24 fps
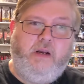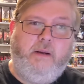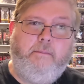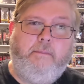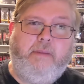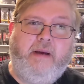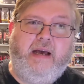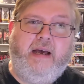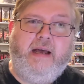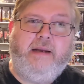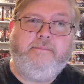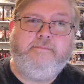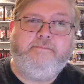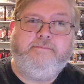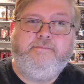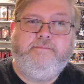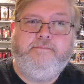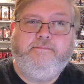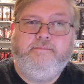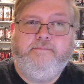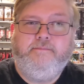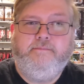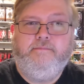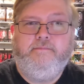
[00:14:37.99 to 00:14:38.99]
but
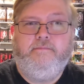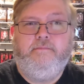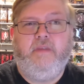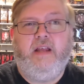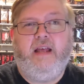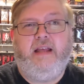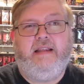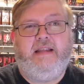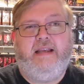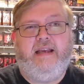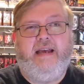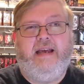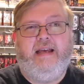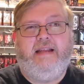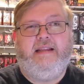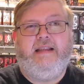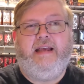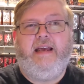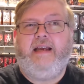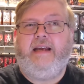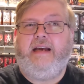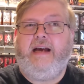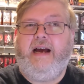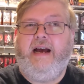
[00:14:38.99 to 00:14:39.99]
in the end,
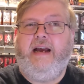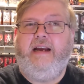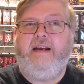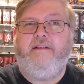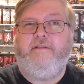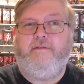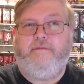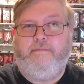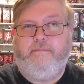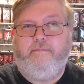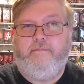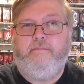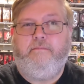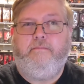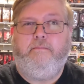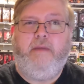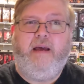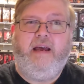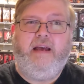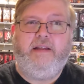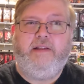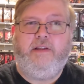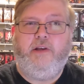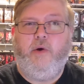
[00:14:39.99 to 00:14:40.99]
they kind of
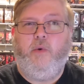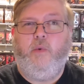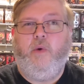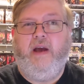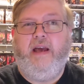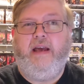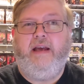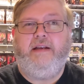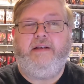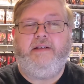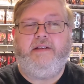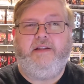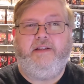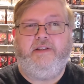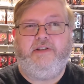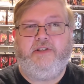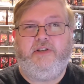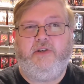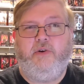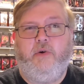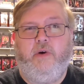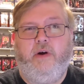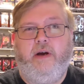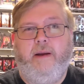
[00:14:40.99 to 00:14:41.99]
made their way into the
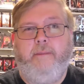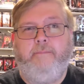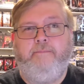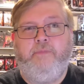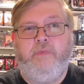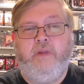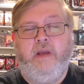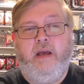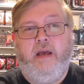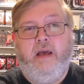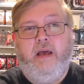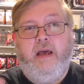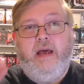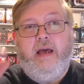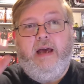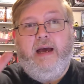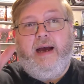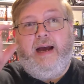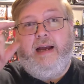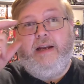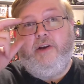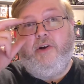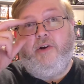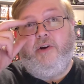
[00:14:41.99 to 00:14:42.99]
story.
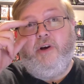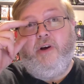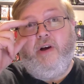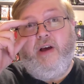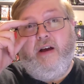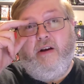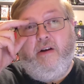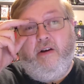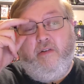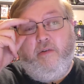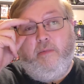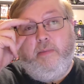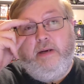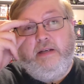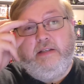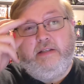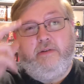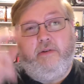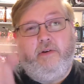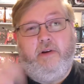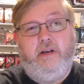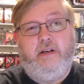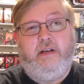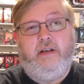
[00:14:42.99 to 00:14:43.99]
I don't know how everybody's
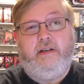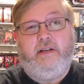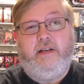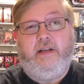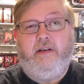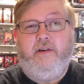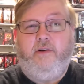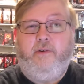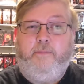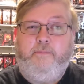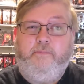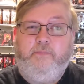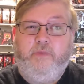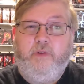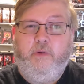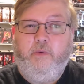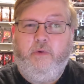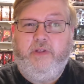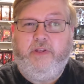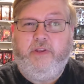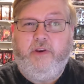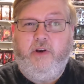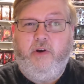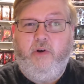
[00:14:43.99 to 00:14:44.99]
going to deal
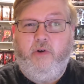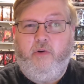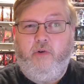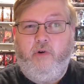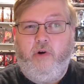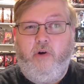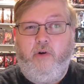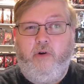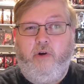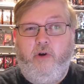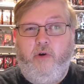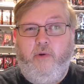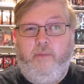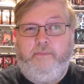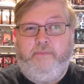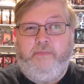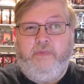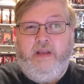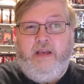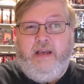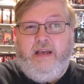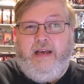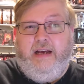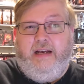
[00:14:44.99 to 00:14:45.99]
with no Grogu,
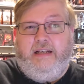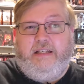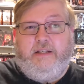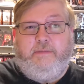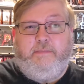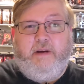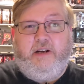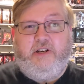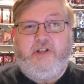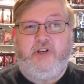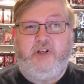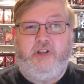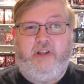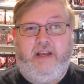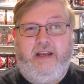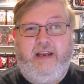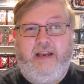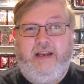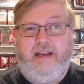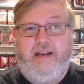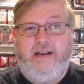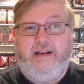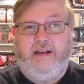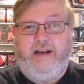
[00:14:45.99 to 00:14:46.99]

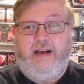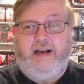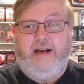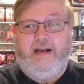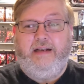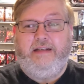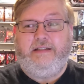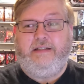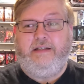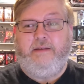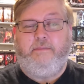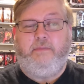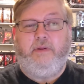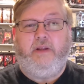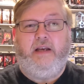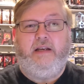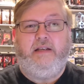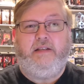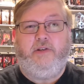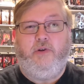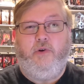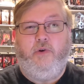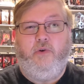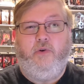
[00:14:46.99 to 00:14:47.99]
especially
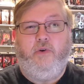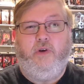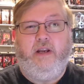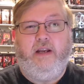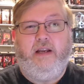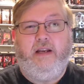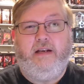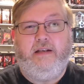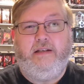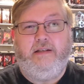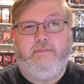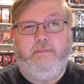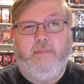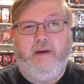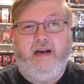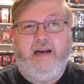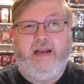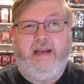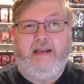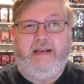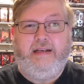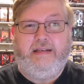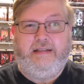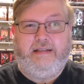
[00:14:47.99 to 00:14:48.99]
someplace who needs
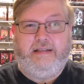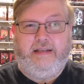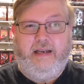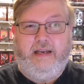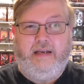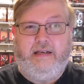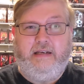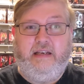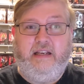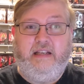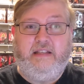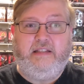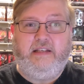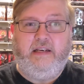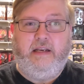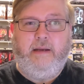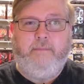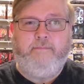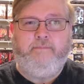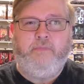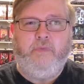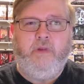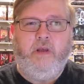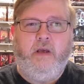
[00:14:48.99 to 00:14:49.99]
money, say
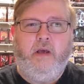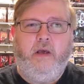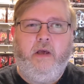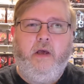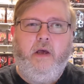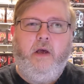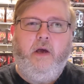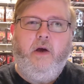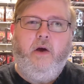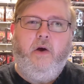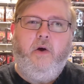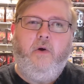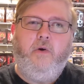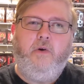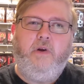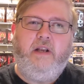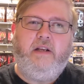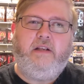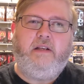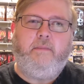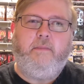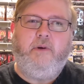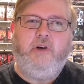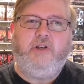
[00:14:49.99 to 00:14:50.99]
Disney, who
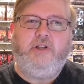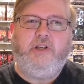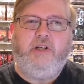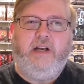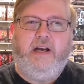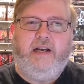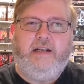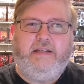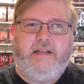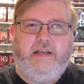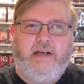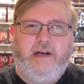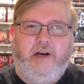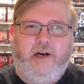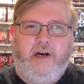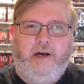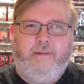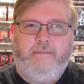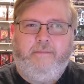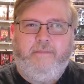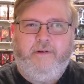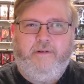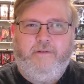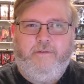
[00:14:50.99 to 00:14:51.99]
needs a merchandising
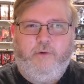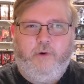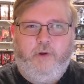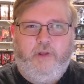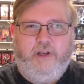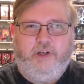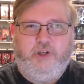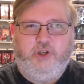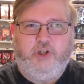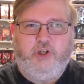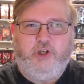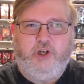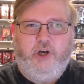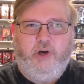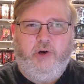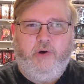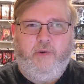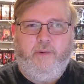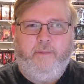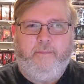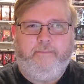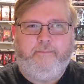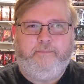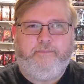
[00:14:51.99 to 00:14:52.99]
arm for this show.